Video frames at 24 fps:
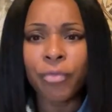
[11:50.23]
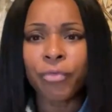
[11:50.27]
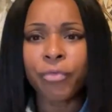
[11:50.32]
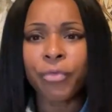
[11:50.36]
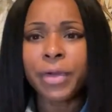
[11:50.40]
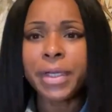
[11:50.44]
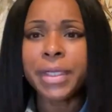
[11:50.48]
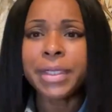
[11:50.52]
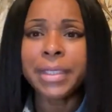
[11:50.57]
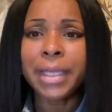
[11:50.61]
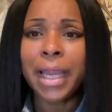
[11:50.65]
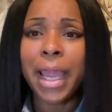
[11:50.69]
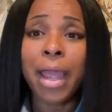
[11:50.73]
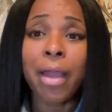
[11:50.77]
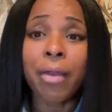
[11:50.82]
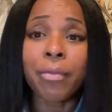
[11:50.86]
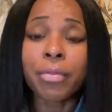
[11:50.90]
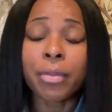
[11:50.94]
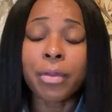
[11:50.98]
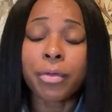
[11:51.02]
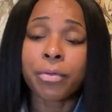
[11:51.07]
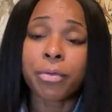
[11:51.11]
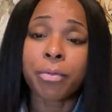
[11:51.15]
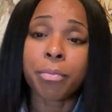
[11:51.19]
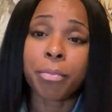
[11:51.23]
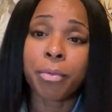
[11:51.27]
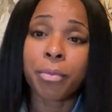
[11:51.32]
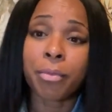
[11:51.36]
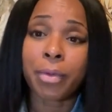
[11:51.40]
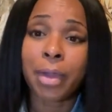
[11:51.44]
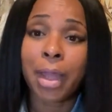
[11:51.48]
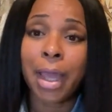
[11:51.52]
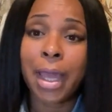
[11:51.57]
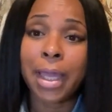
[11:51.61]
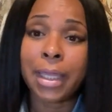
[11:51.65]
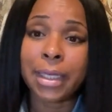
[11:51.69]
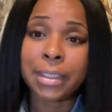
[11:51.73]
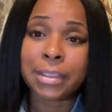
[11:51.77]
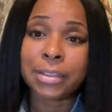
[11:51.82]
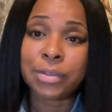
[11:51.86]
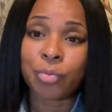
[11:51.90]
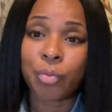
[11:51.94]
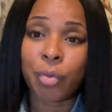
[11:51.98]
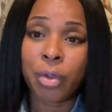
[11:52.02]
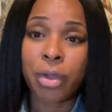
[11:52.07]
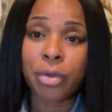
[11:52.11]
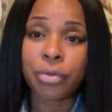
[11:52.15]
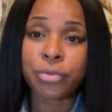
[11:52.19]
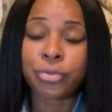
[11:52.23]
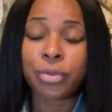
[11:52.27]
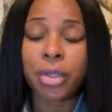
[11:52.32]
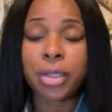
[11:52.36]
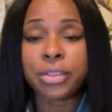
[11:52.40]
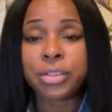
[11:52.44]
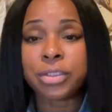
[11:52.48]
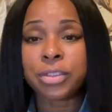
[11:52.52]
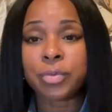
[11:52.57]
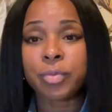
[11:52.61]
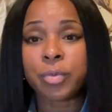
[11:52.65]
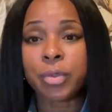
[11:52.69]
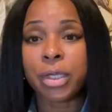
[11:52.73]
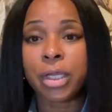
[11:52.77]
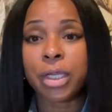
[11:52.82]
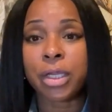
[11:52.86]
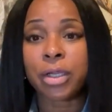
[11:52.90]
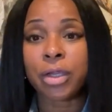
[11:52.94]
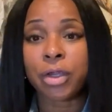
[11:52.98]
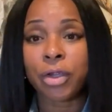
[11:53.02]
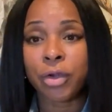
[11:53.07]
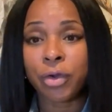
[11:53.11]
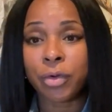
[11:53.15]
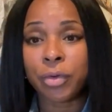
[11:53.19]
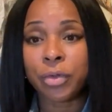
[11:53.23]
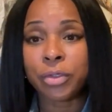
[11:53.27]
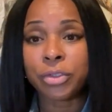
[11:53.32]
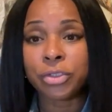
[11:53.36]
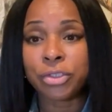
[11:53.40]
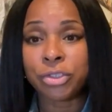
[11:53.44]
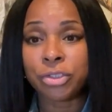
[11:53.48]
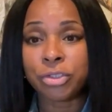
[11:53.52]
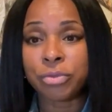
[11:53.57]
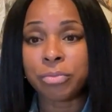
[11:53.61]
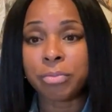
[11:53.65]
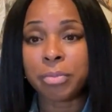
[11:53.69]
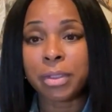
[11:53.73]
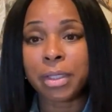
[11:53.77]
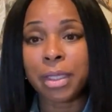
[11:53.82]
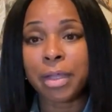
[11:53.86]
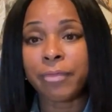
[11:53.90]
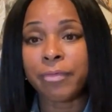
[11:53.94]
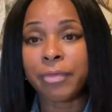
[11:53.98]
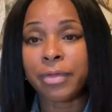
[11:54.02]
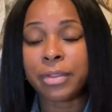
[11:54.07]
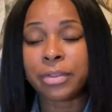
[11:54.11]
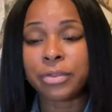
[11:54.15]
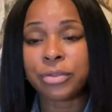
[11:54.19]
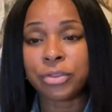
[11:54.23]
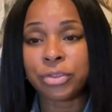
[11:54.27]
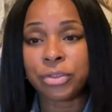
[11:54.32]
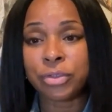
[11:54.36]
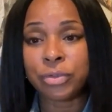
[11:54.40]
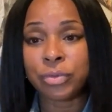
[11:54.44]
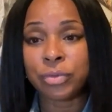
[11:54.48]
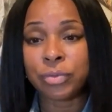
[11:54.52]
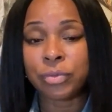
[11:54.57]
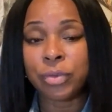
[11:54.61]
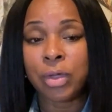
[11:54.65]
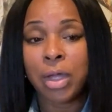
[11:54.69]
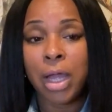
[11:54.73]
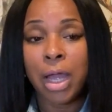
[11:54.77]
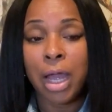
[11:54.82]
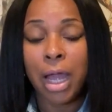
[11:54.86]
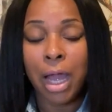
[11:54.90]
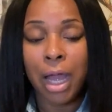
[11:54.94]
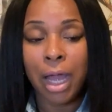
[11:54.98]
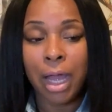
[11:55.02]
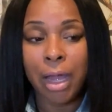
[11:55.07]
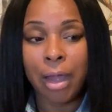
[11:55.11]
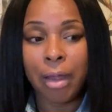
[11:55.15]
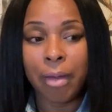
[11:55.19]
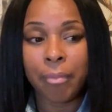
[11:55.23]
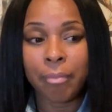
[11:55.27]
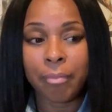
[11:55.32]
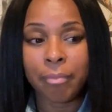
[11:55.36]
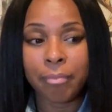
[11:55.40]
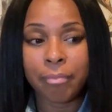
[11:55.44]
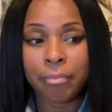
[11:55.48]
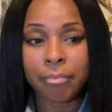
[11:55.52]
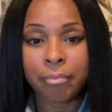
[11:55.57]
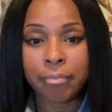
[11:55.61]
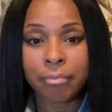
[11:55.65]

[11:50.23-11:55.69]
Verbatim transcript: free downloadable guide as well. So I just want to encourage you, beloved, to um,